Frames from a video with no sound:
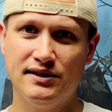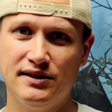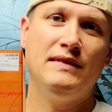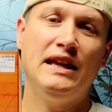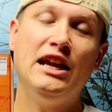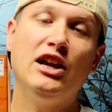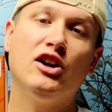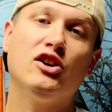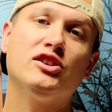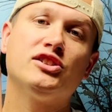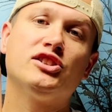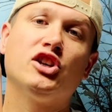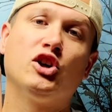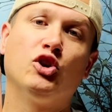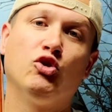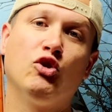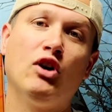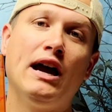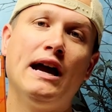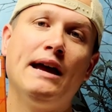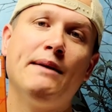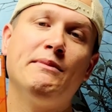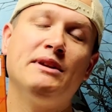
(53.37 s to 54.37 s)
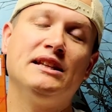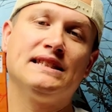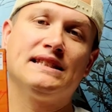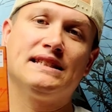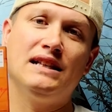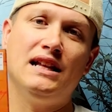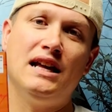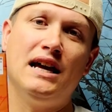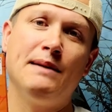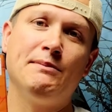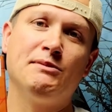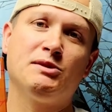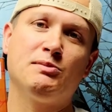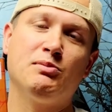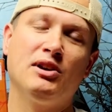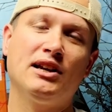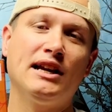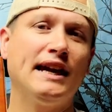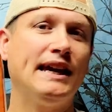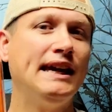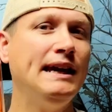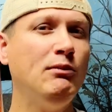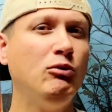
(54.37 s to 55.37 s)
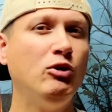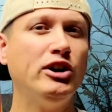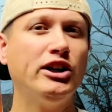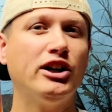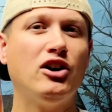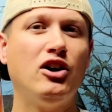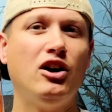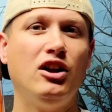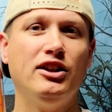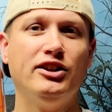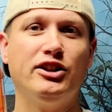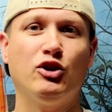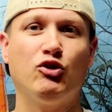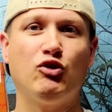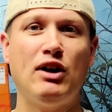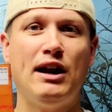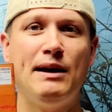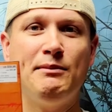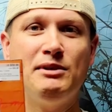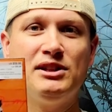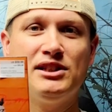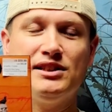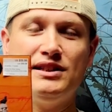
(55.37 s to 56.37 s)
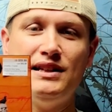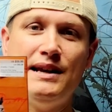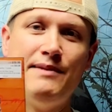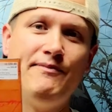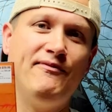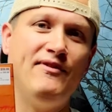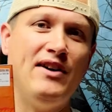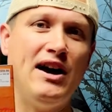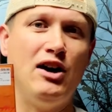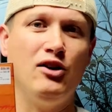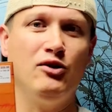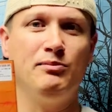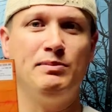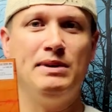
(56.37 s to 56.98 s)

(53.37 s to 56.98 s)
Here's the Grime and Slime Spring. I keep wanting to call it the Grime and Slime Fountain.